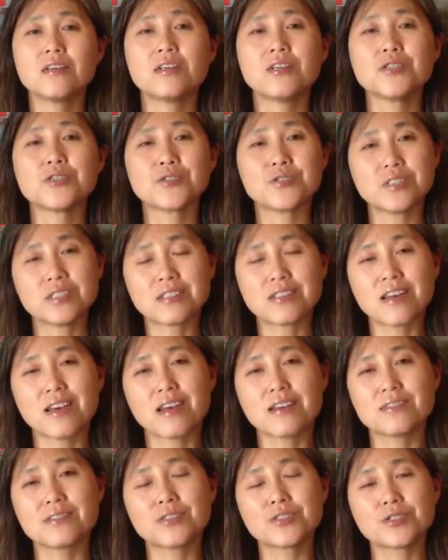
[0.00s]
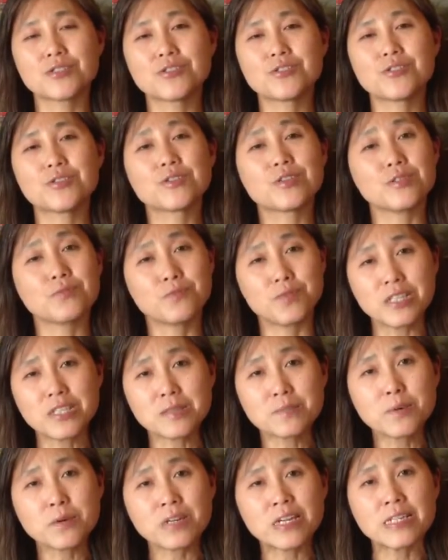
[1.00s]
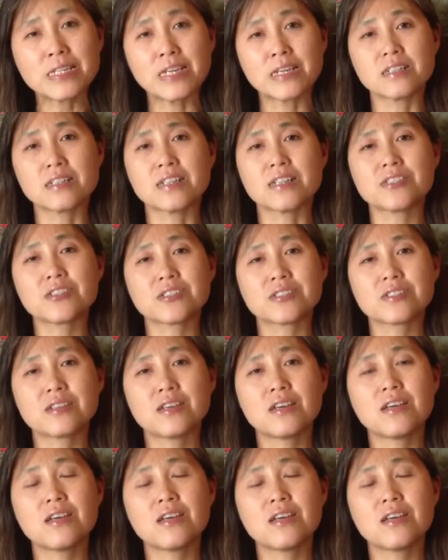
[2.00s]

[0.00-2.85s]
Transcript: She said she could read the book in English